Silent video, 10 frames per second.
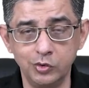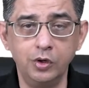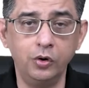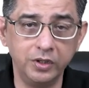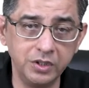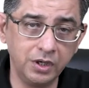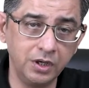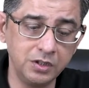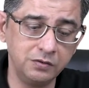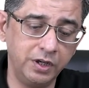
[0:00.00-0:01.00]
The logic
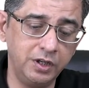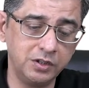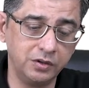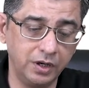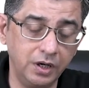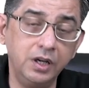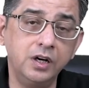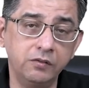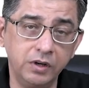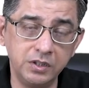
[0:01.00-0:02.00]
is when it's really
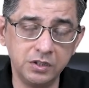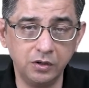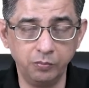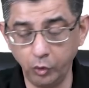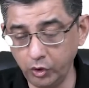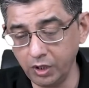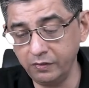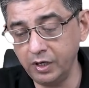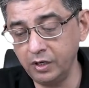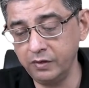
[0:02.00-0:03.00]
advanced portal
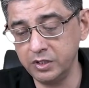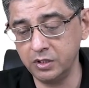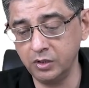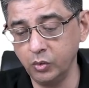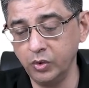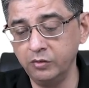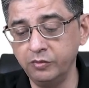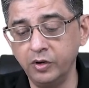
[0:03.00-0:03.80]
vein invasion, going